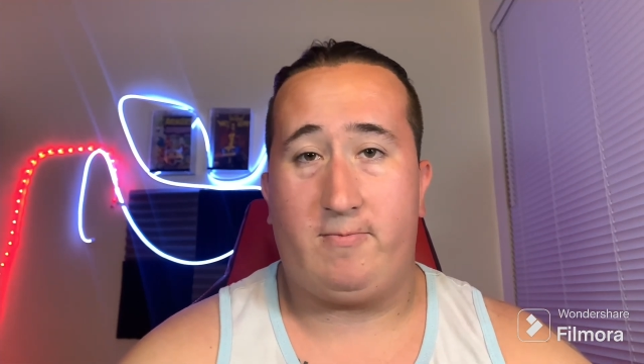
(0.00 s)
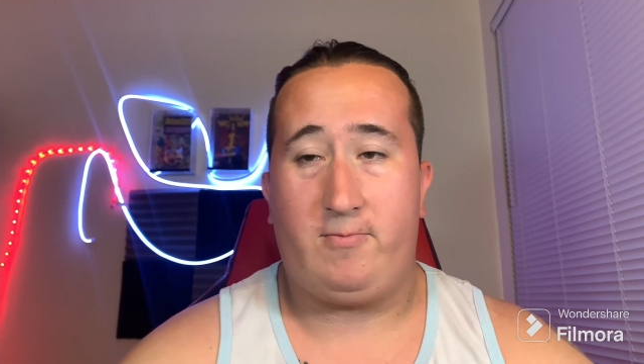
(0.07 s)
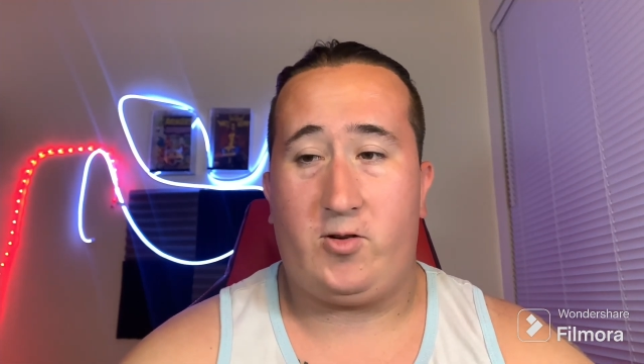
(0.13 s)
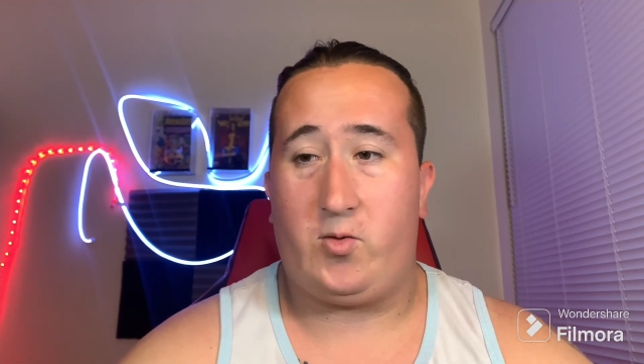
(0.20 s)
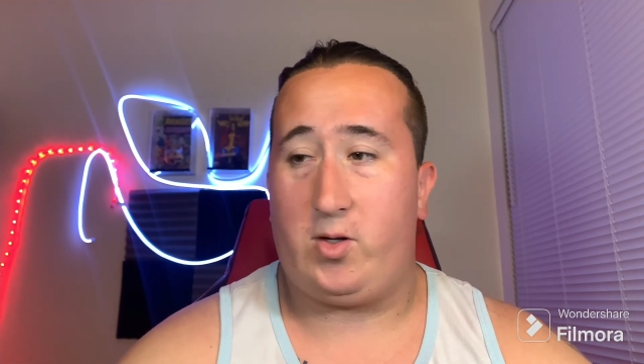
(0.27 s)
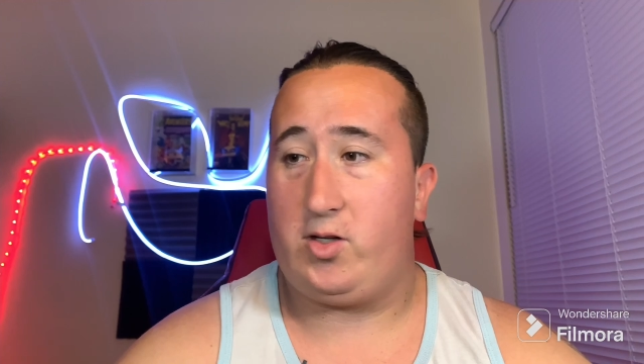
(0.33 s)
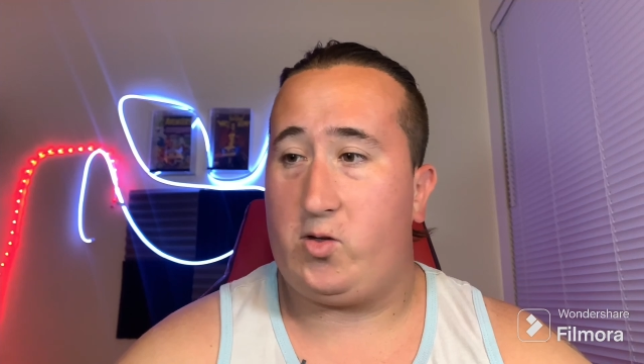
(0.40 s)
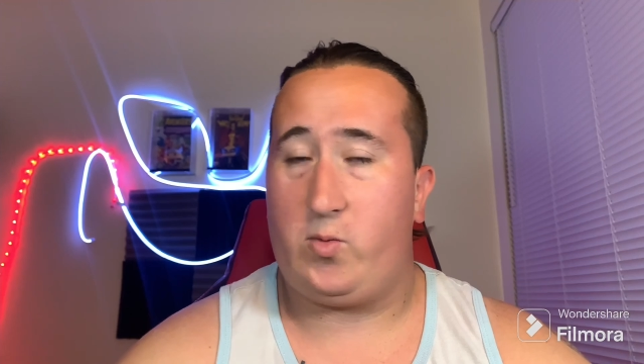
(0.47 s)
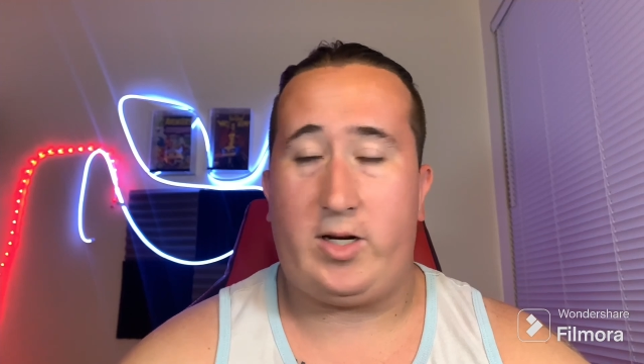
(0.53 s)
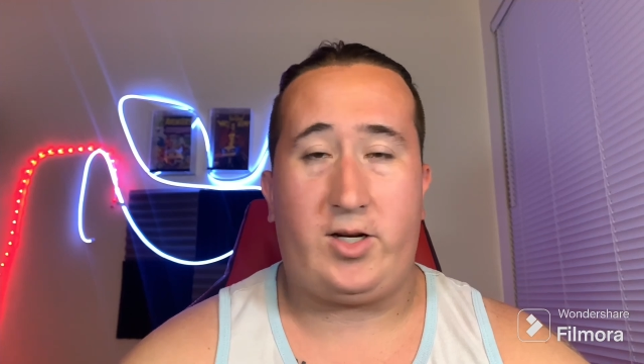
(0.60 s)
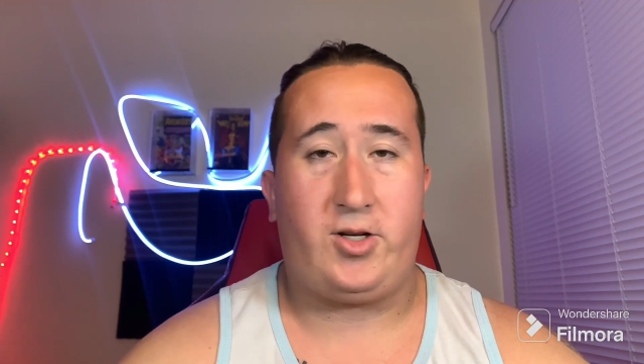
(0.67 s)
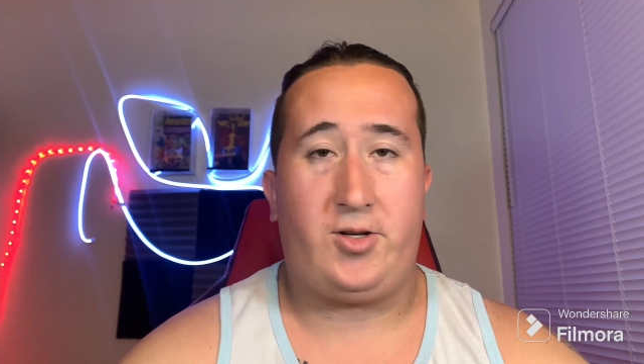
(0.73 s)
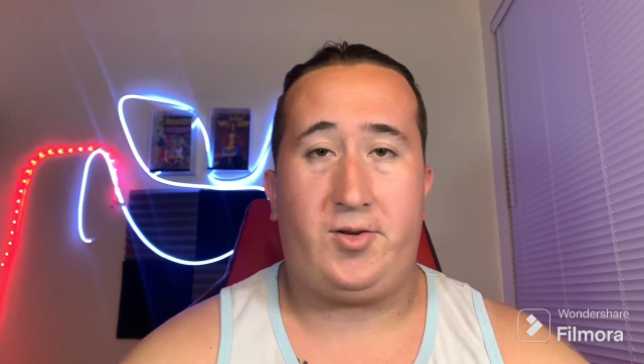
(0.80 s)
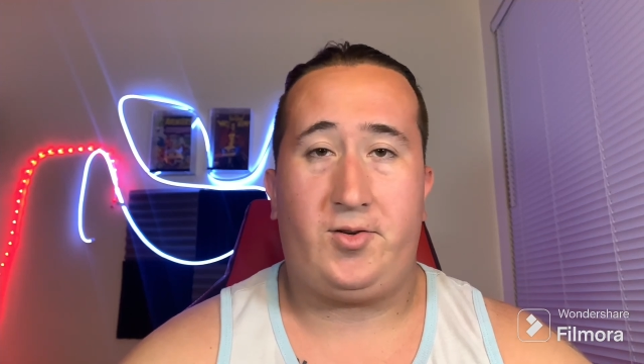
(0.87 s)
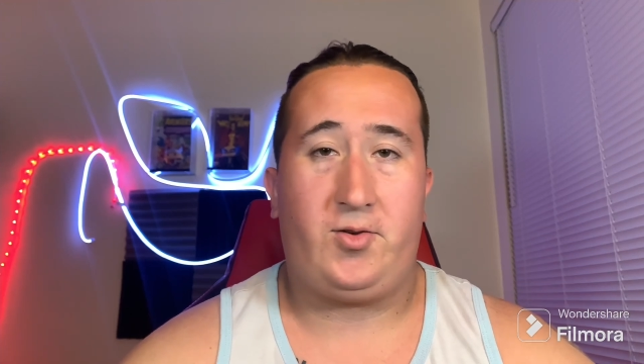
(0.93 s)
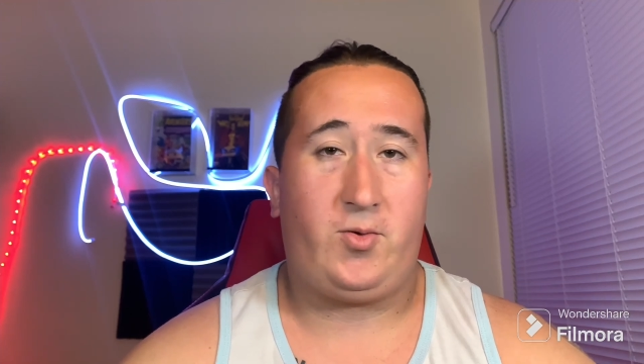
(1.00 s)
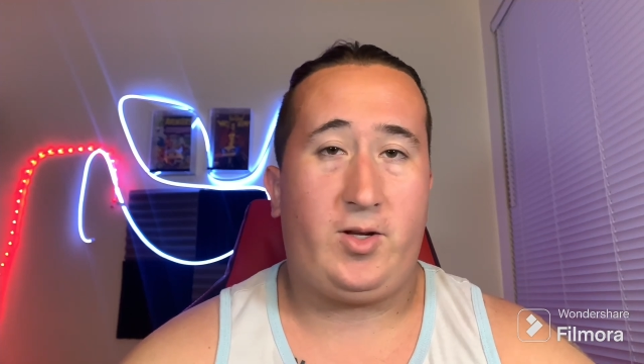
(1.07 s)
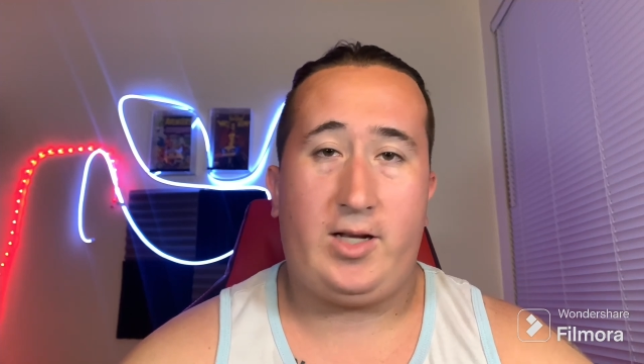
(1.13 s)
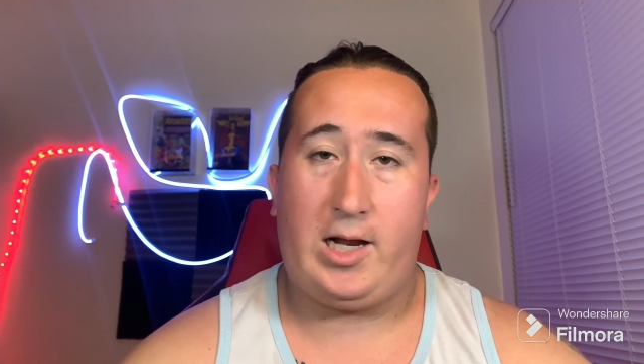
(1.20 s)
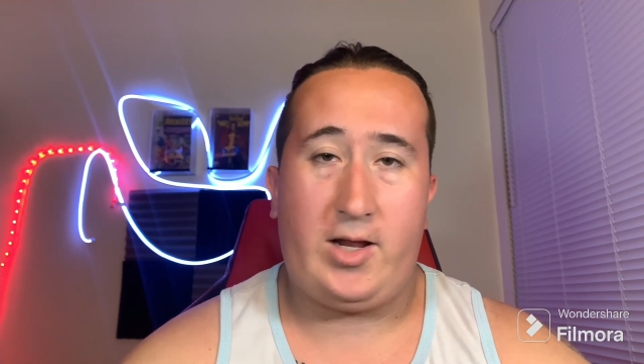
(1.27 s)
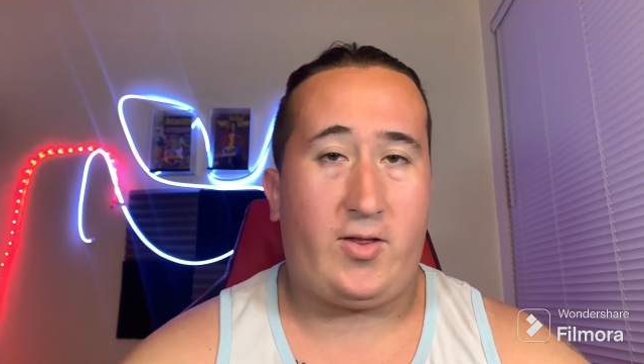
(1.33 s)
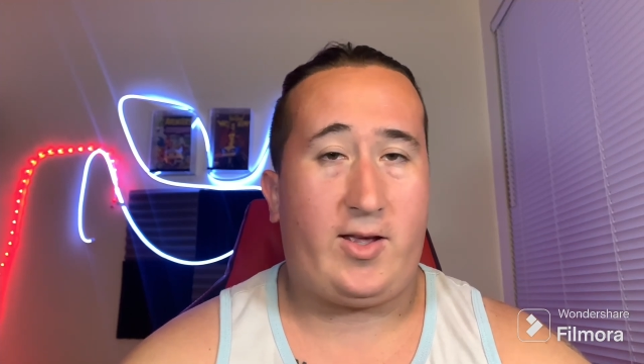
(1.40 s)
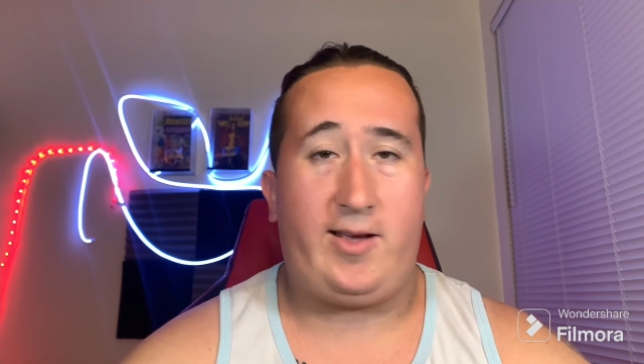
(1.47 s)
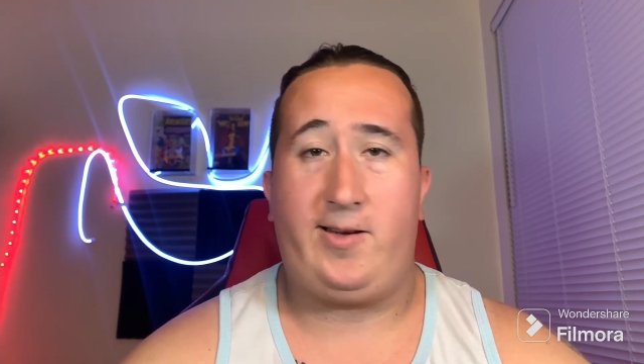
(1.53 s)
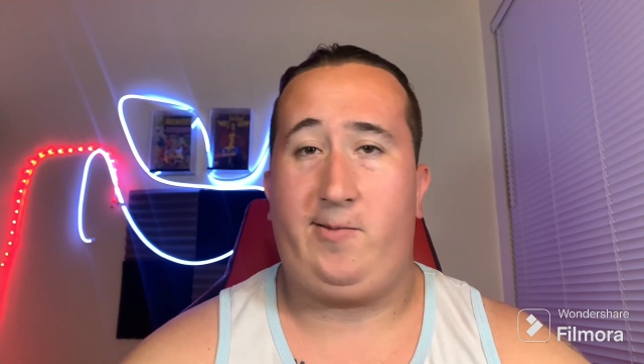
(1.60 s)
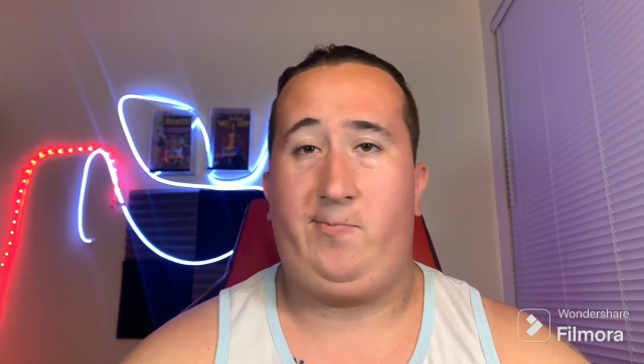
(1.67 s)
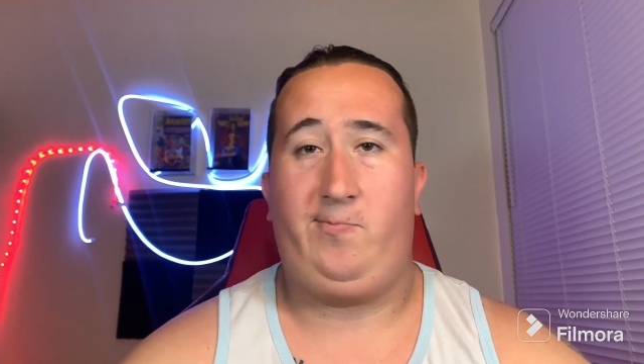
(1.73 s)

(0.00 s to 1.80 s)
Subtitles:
doing Twitch, doing anything.